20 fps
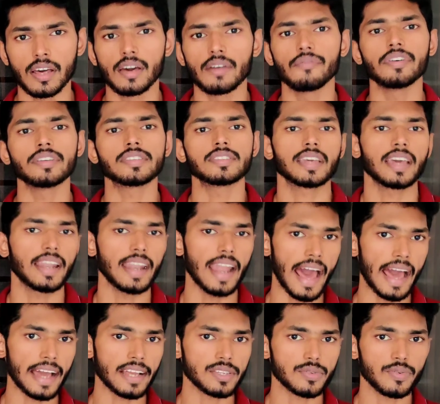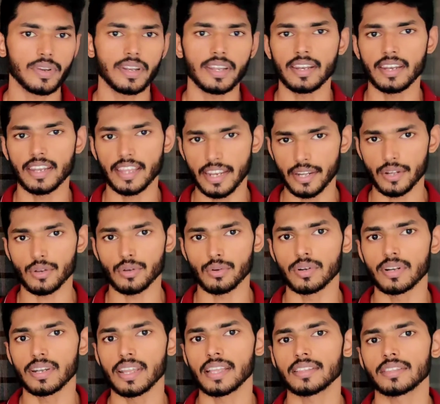which can actually lead to
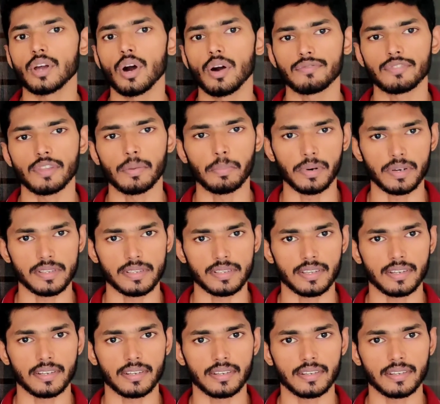death of the person.